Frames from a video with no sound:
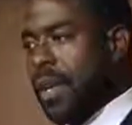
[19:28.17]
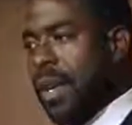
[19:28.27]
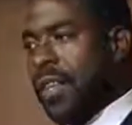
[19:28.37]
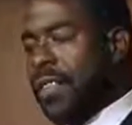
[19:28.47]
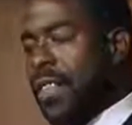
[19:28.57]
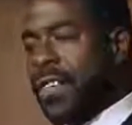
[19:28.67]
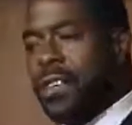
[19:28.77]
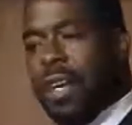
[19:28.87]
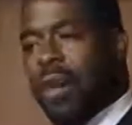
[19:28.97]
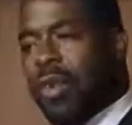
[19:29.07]
He said, that's
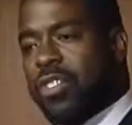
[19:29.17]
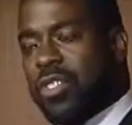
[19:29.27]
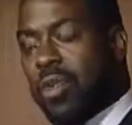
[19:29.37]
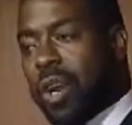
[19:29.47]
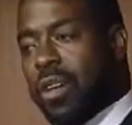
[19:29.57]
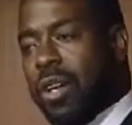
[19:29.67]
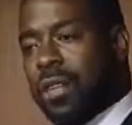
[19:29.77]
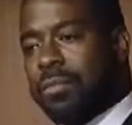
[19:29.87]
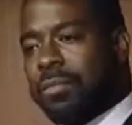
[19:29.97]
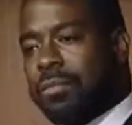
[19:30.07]
all I want you to work
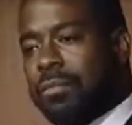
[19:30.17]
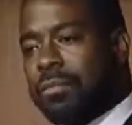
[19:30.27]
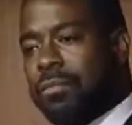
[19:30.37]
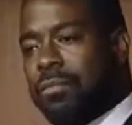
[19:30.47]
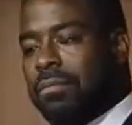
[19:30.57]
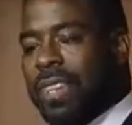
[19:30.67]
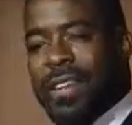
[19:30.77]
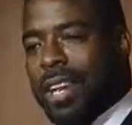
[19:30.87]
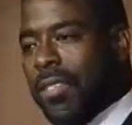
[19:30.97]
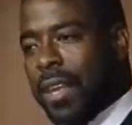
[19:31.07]
on.
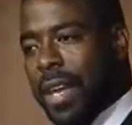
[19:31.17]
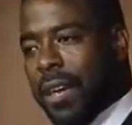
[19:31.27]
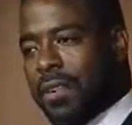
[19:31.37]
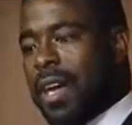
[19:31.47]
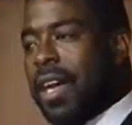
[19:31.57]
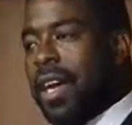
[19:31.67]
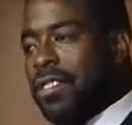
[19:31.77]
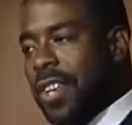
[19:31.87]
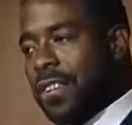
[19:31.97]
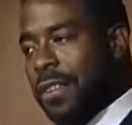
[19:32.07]
Nothing else.
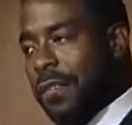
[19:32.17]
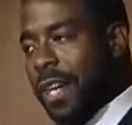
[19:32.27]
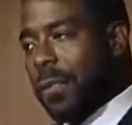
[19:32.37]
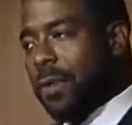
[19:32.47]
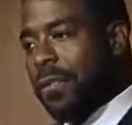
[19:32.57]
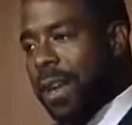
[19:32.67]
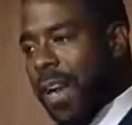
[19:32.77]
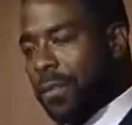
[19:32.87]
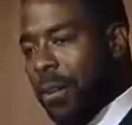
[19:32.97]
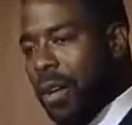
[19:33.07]
Just develop your
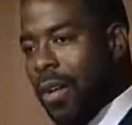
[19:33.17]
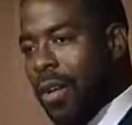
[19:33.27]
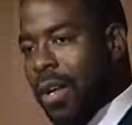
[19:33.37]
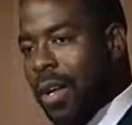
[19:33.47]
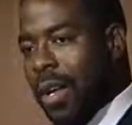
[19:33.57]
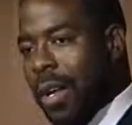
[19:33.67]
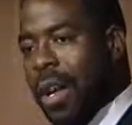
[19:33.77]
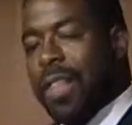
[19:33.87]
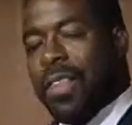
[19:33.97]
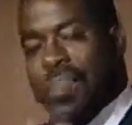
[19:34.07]
fastball.
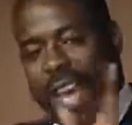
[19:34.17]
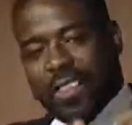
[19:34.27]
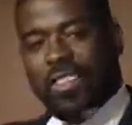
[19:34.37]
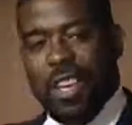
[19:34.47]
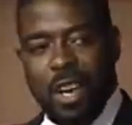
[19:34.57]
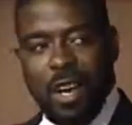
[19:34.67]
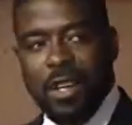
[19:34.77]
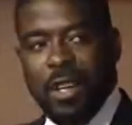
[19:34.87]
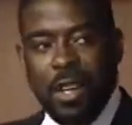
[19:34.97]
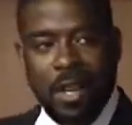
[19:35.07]
The next year,
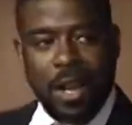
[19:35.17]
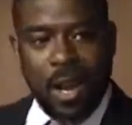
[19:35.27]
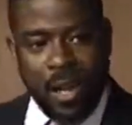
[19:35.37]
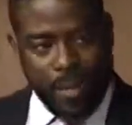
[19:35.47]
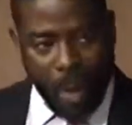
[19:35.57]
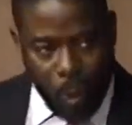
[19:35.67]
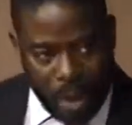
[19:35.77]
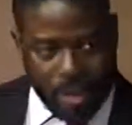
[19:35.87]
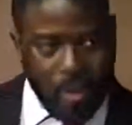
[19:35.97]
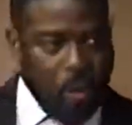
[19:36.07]
they
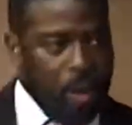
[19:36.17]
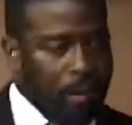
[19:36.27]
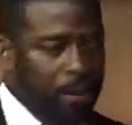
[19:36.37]
went to the World